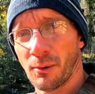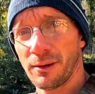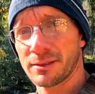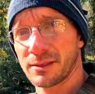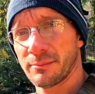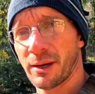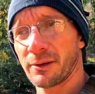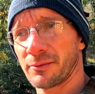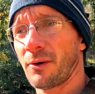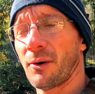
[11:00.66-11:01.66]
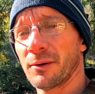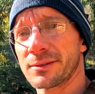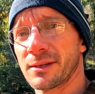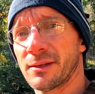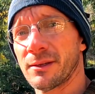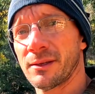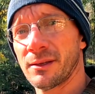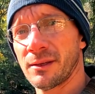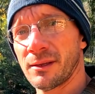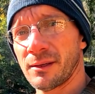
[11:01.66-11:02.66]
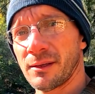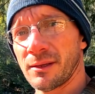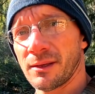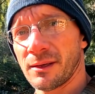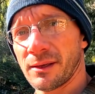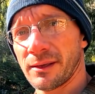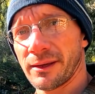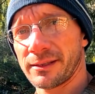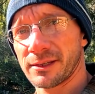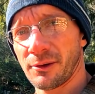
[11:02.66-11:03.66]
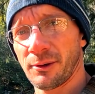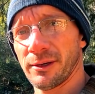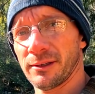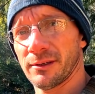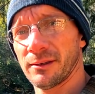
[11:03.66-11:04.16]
was the better falls. That's annoying.